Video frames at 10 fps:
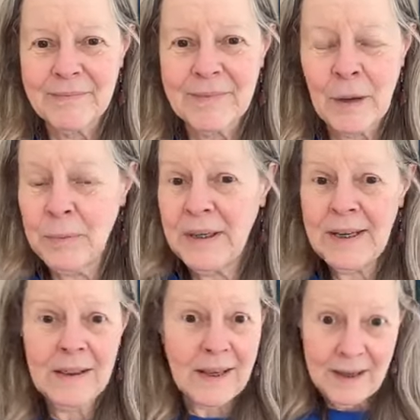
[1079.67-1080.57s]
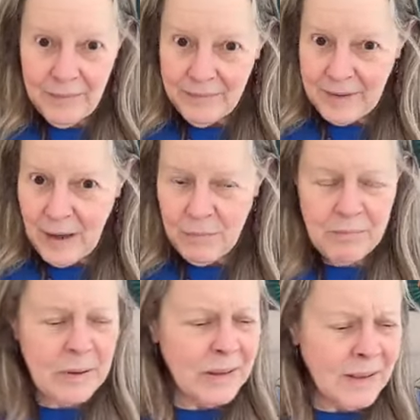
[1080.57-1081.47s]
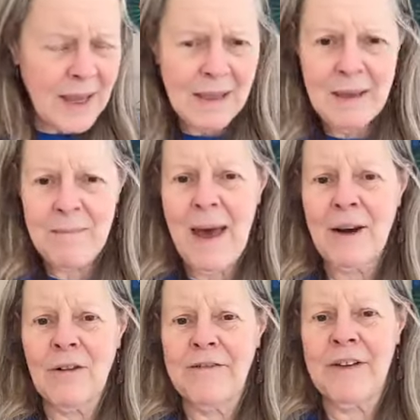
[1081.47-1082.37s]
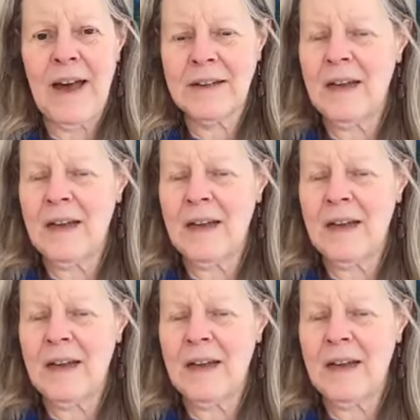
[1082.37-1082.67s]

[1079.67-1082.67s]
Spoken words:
Completely matter of fact.